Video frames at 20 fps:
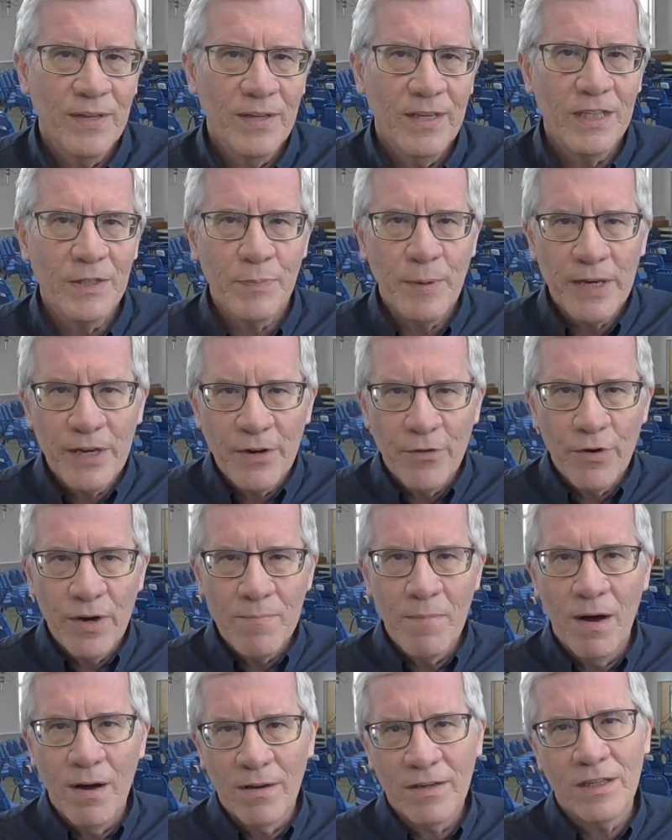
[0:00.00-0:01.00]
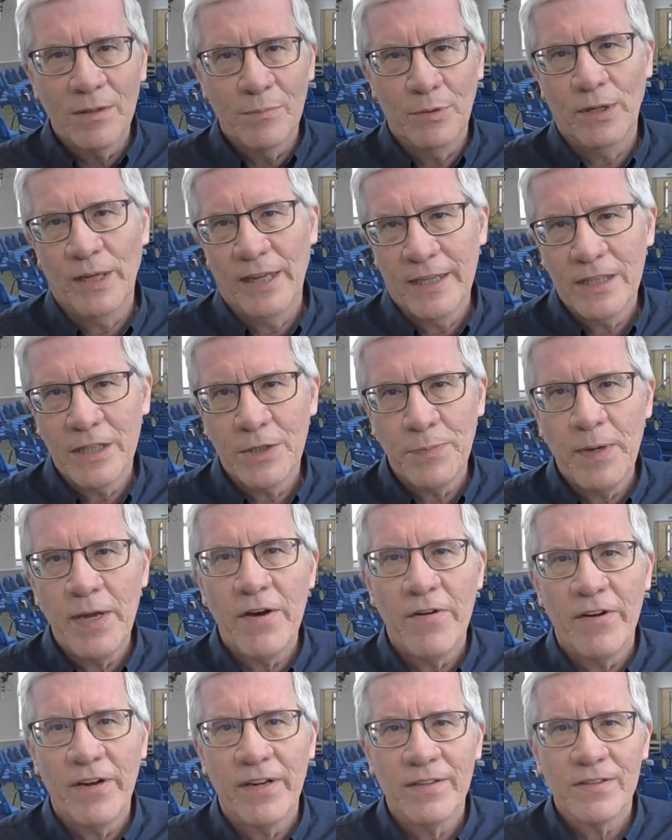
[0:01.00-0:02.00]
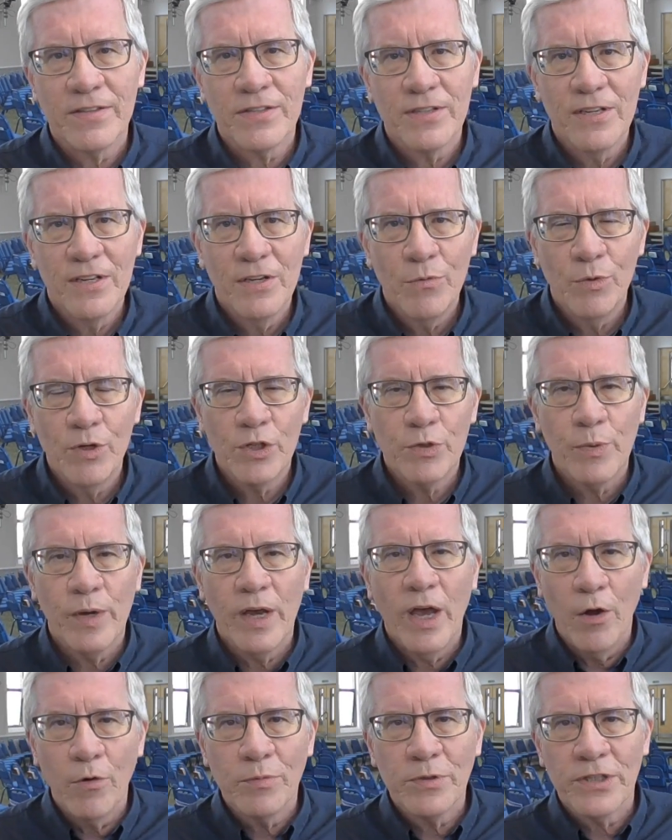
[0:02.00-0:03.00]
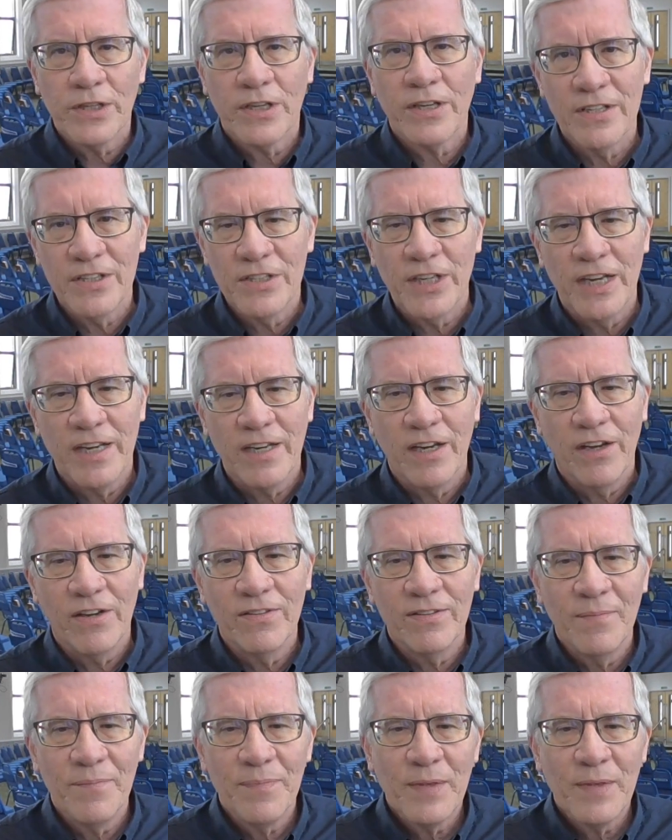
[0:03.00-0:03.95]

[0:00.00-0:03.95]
It's been a remarkable experience, which we hope to continue.